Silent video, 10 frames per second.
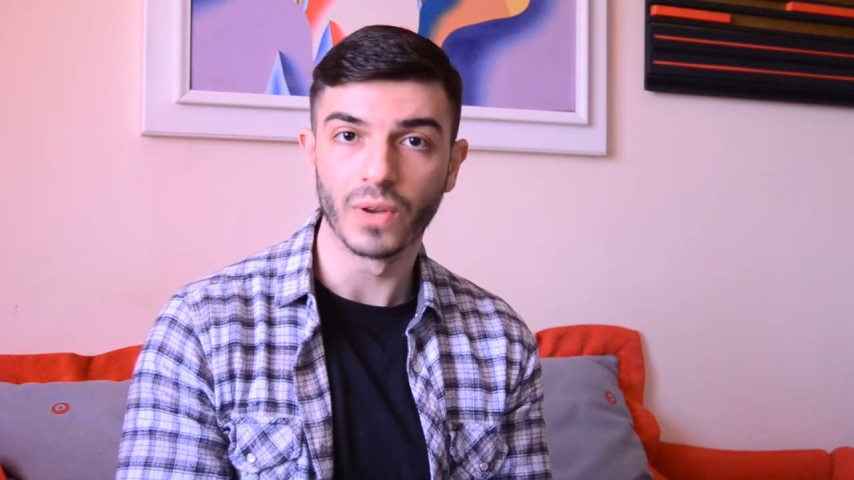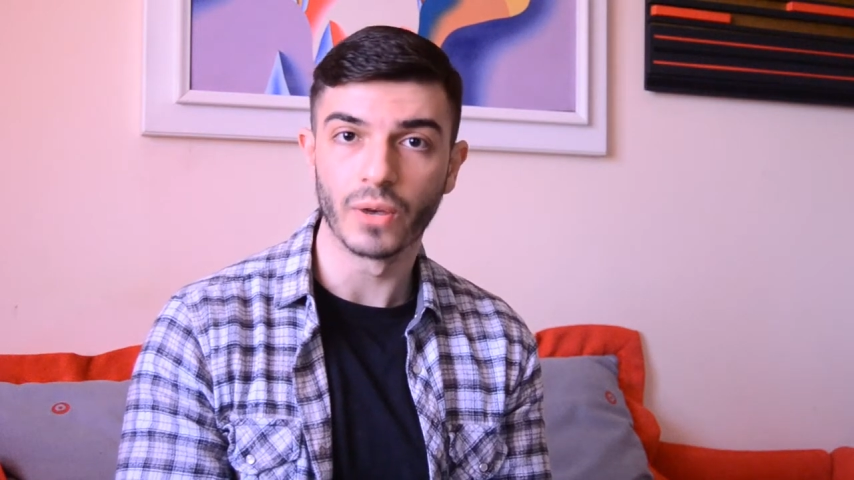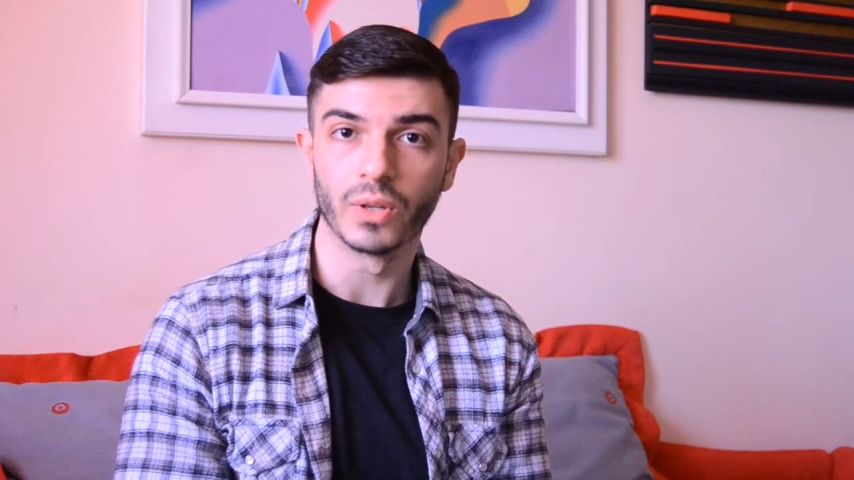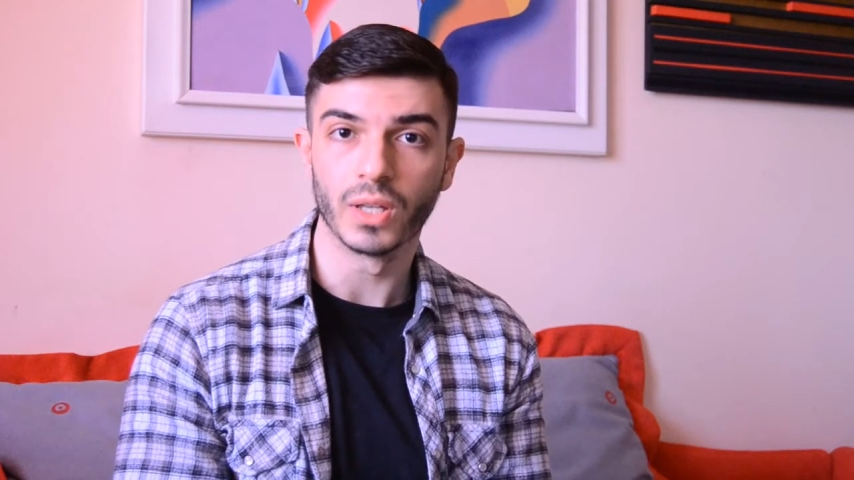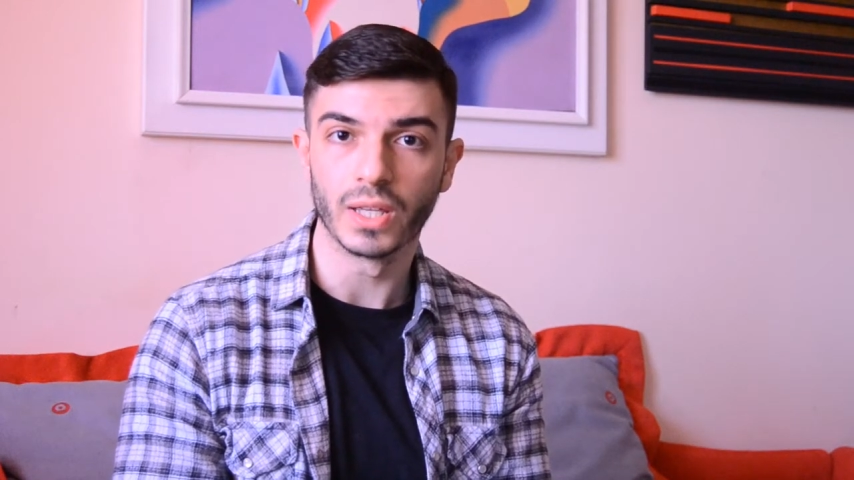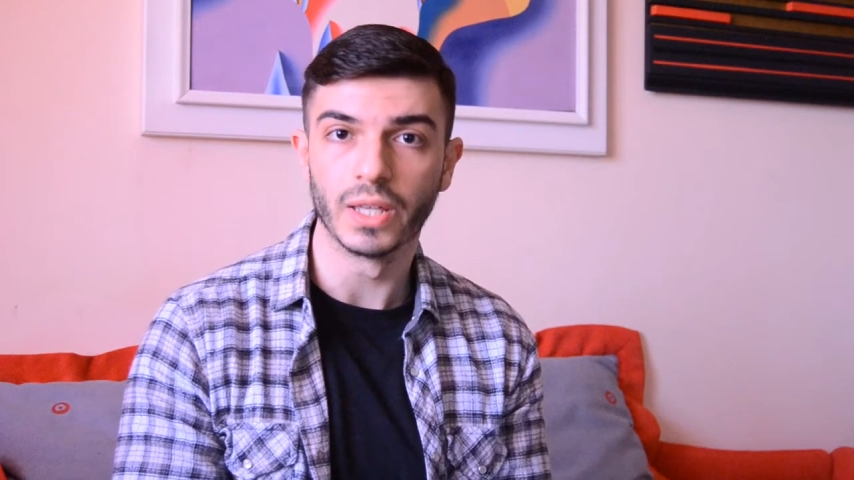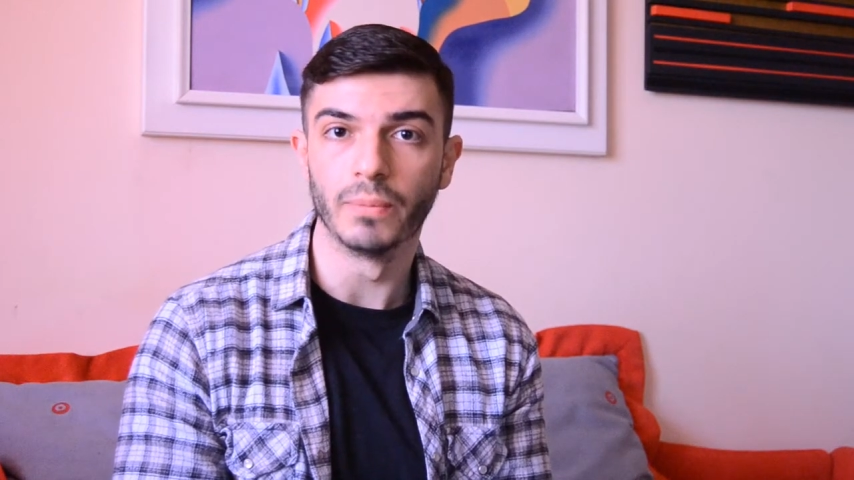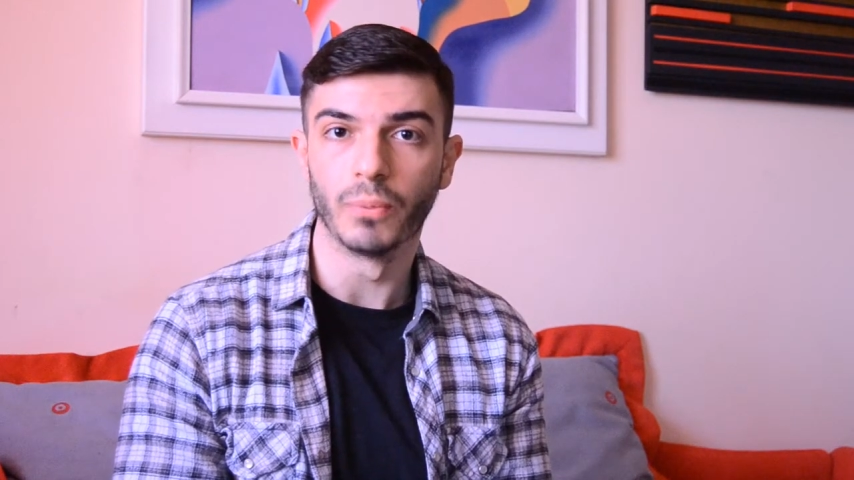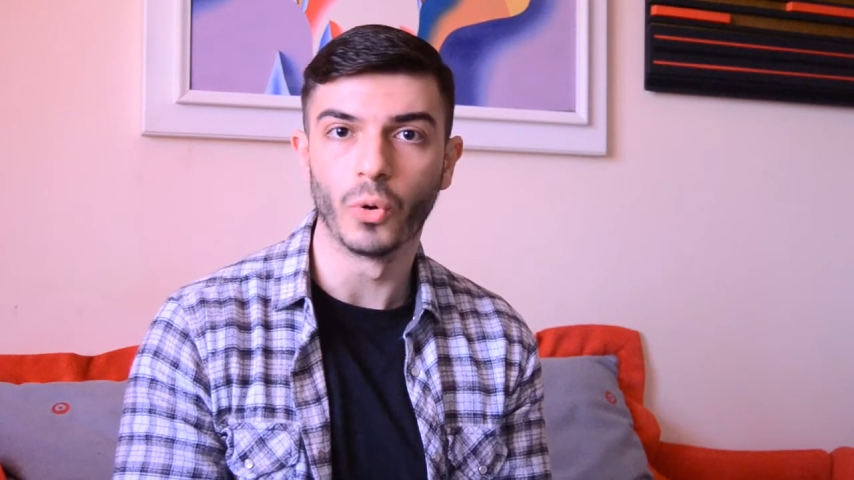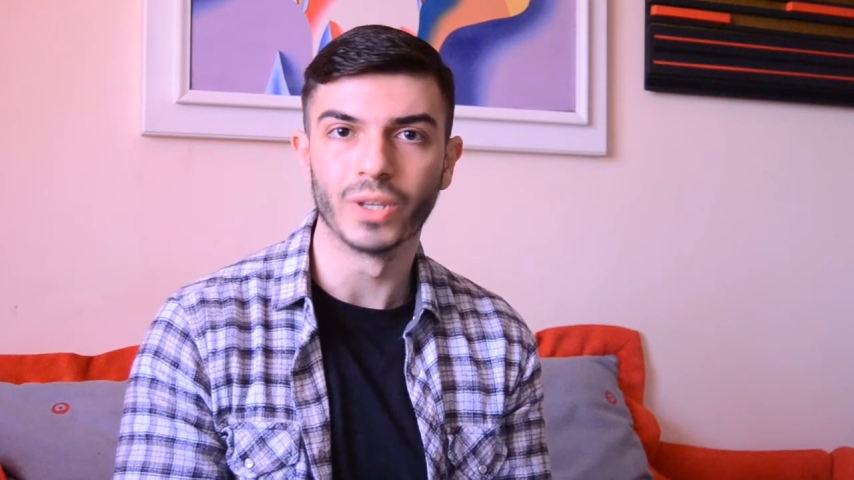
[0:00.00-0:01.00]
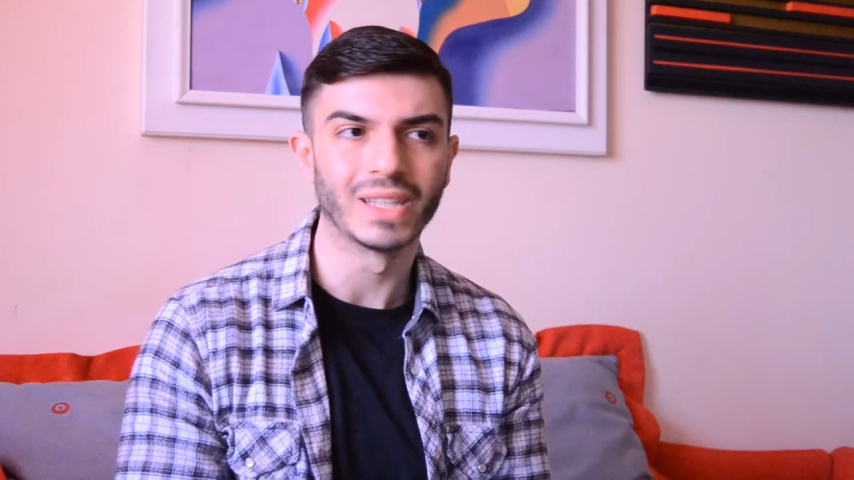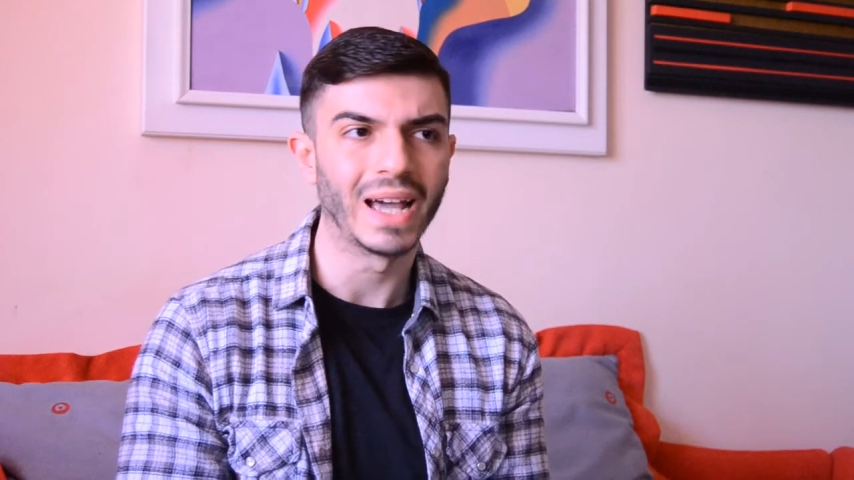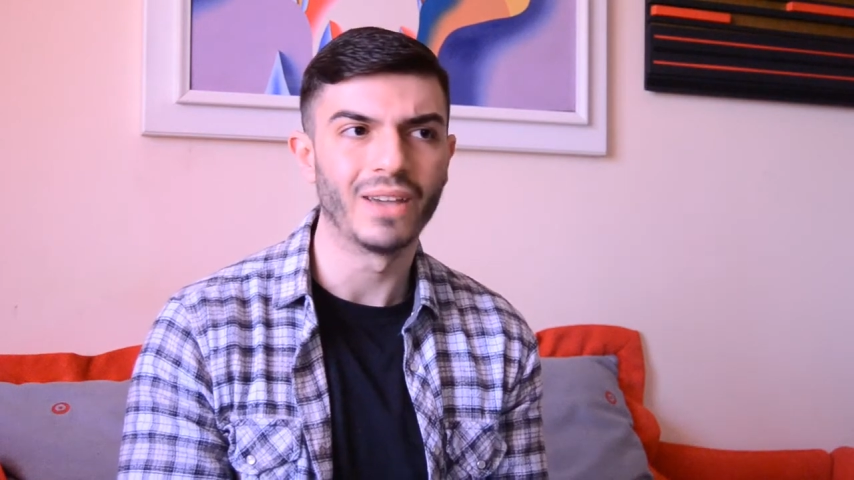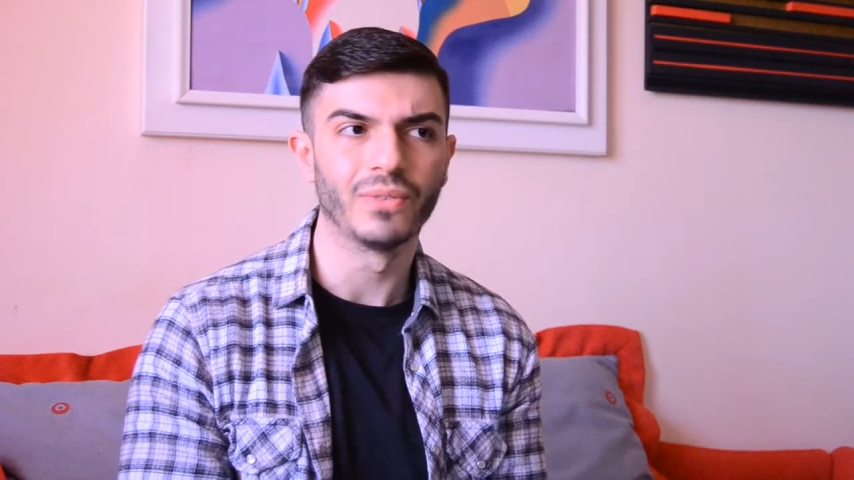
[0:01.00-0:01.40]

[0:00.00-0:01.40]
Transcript: very key point.